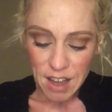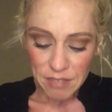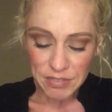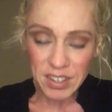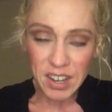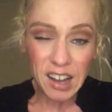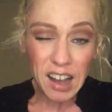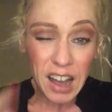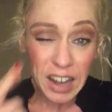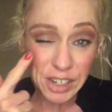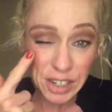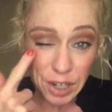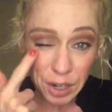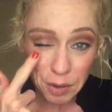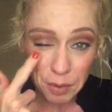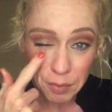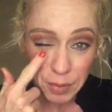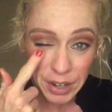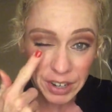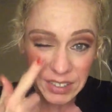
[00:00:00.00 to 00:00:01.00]
The eyeshadow
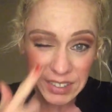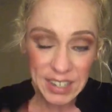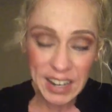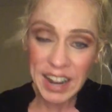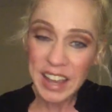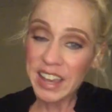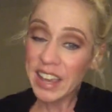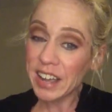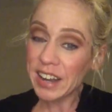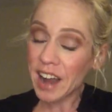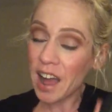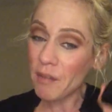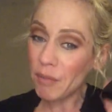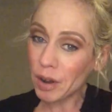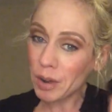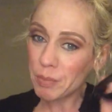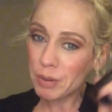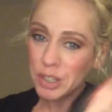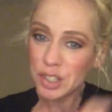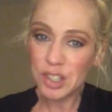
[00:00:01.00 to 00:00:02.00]
I'm wearing today, again, I
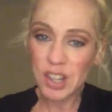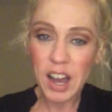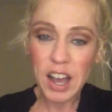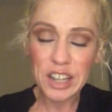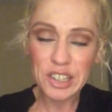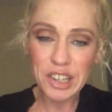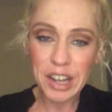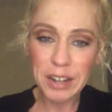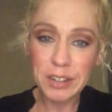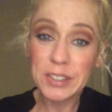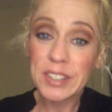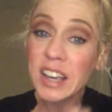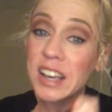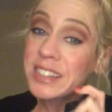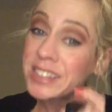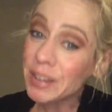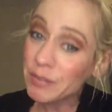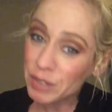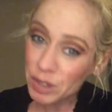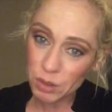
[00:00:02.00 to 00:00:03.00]
want to push the eyeshadows
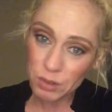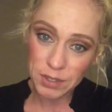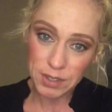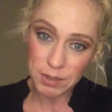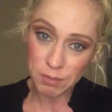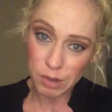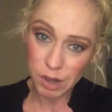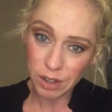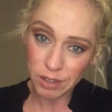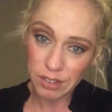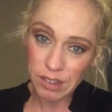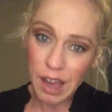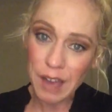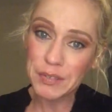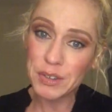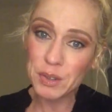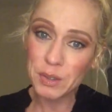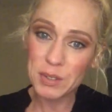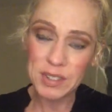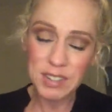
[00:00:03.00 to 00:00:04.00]
because I've used them all. I've
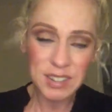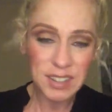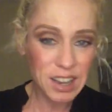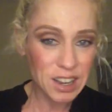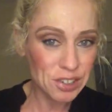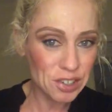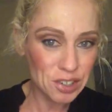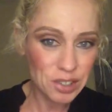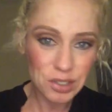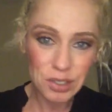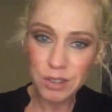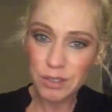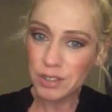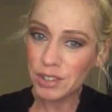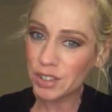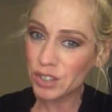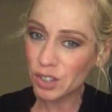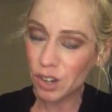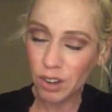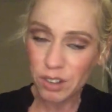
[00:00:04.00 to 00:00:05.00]
used Natasha
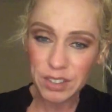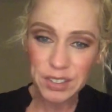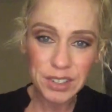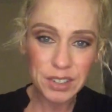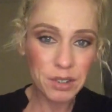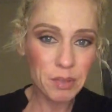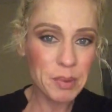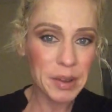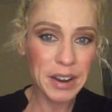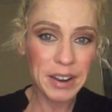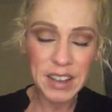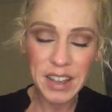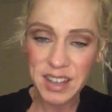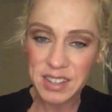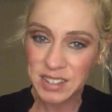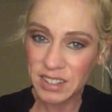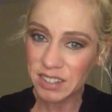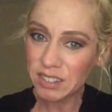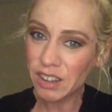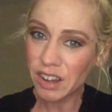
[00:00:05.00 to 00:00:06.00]
Denona, Charlotte Tilbury,
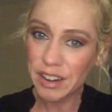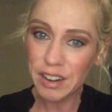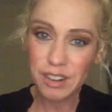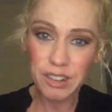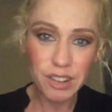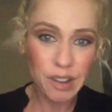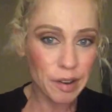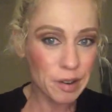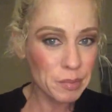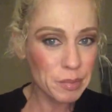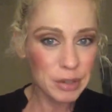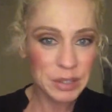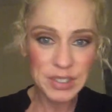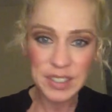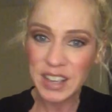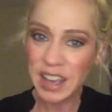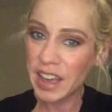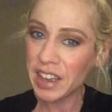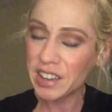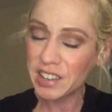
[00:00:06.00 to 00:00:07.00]
Estee Lauder, Laura
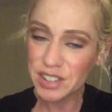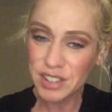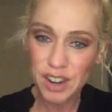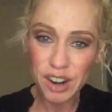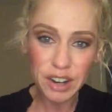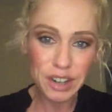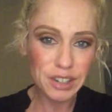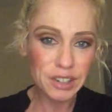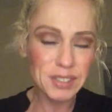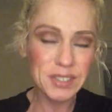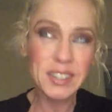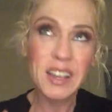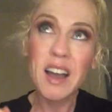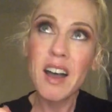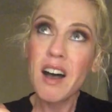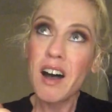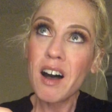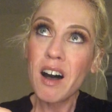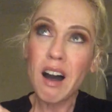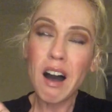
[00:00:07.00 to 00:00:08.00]
Mercier, NARS,
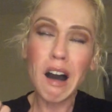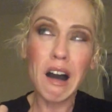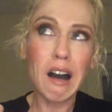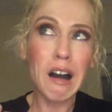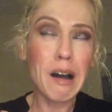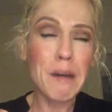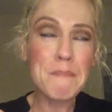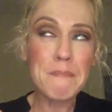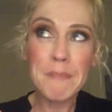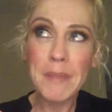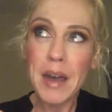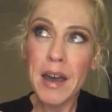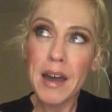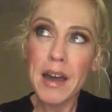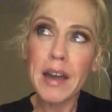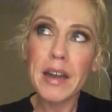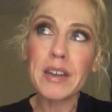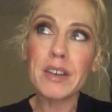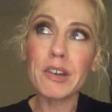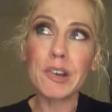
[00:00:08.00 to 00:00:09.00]

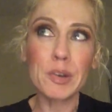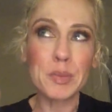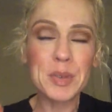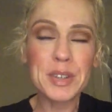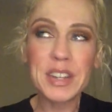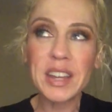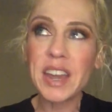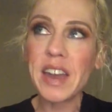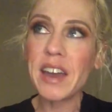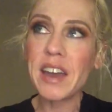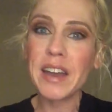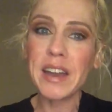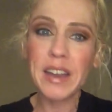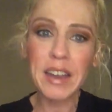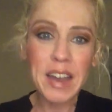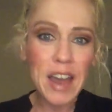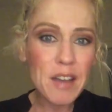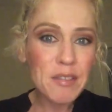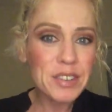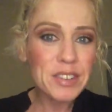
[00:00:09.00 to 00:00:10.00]
MAC, Urban
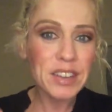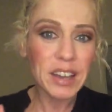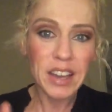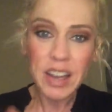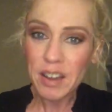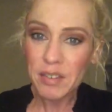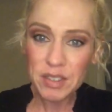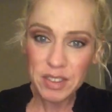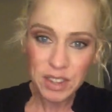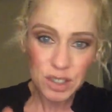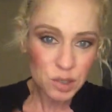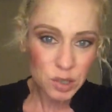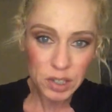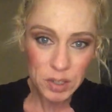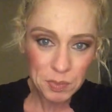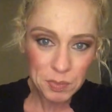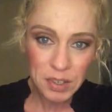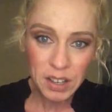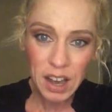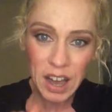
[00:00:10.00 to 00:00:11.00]
Decay, everything. Trust
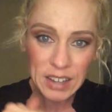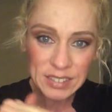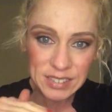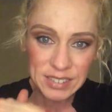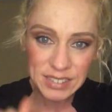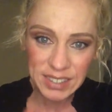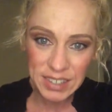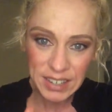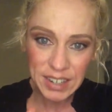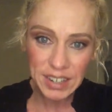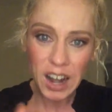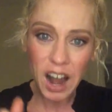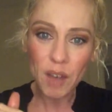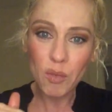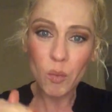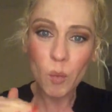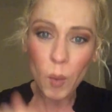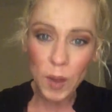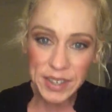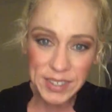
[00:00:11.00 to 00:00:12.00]
me, I did it. I
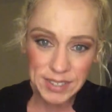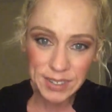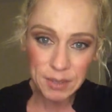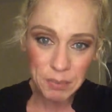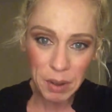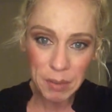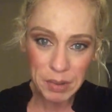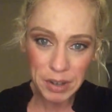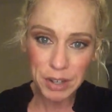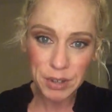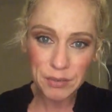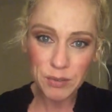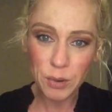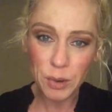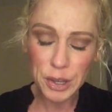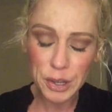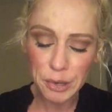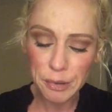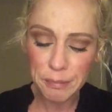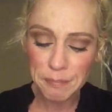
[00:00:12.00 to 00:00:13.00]
wasted my money for
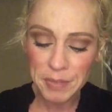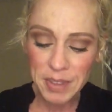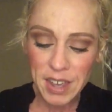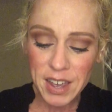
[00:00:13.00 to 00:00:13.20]
you.